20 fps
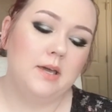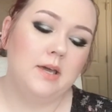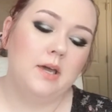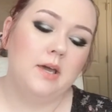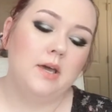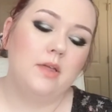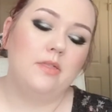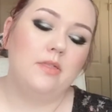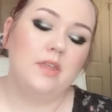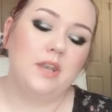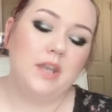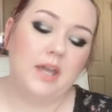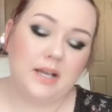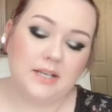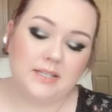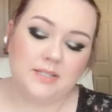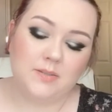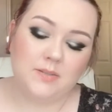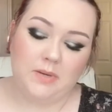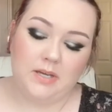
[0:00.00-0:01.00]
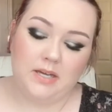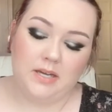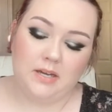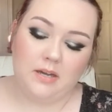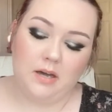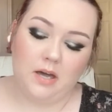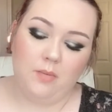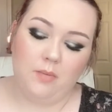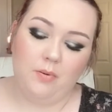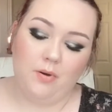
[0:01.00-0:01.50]
the next week
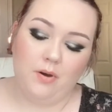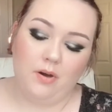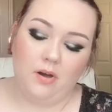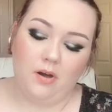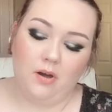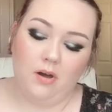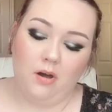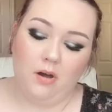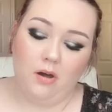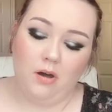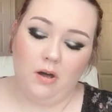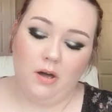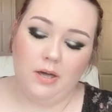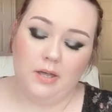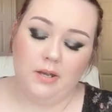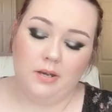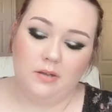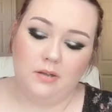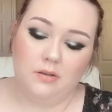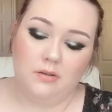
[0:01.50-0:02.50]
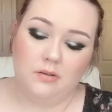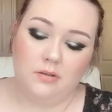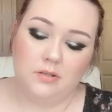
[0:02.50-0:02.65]
I put on,